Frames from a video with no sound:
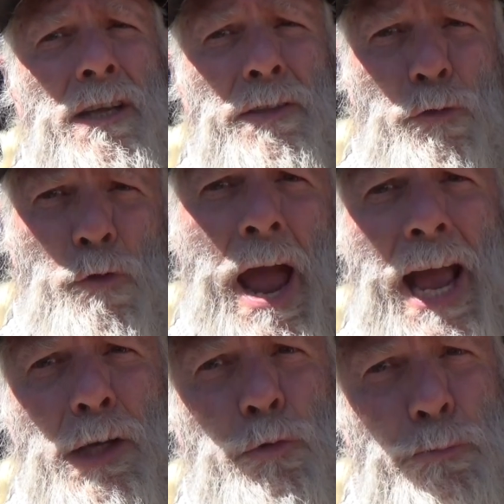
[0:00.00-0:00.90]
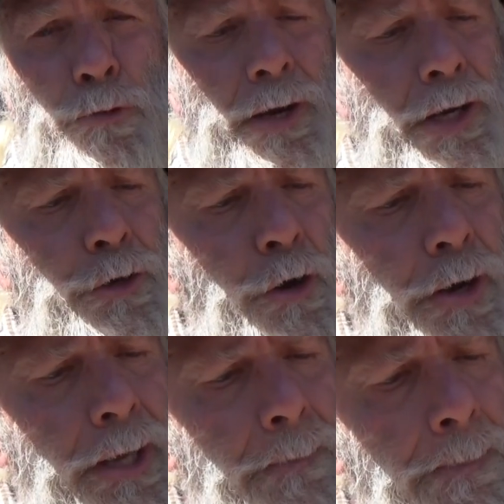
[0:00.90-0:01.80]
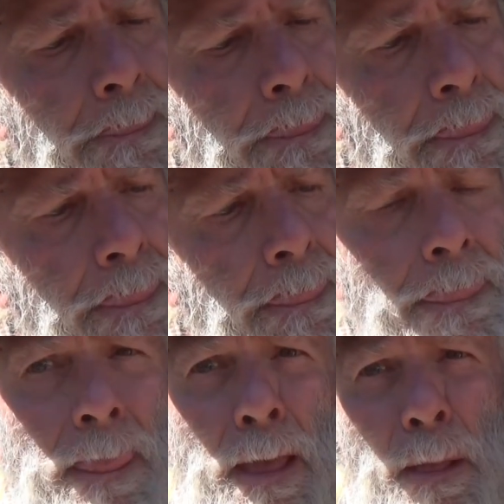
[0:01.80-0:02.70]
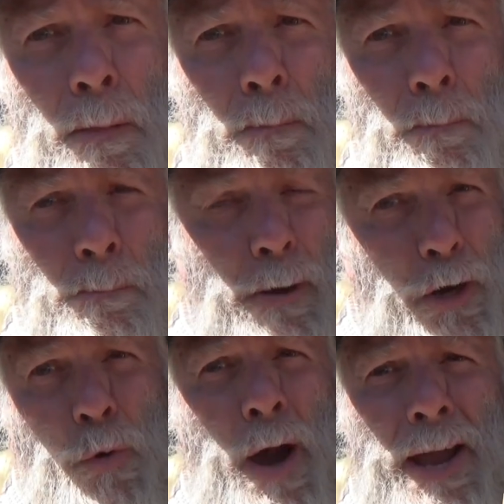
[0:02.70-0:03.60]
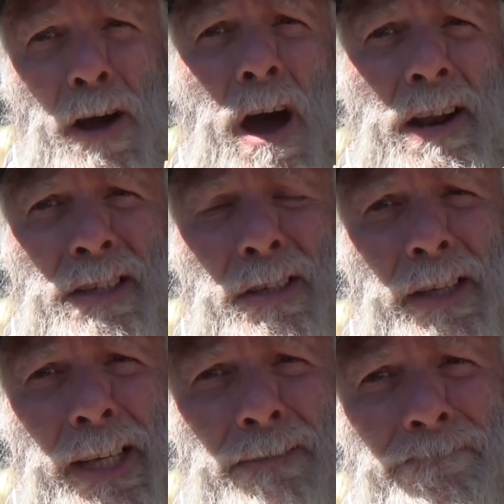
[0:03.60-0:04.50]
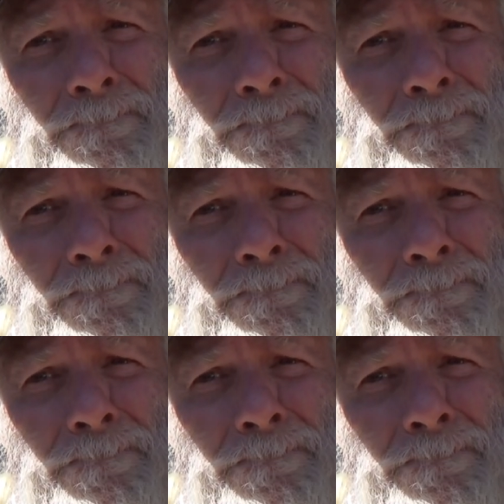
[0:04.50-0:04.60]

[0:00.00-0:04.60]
the rags were pretty dirty. But quite honestly,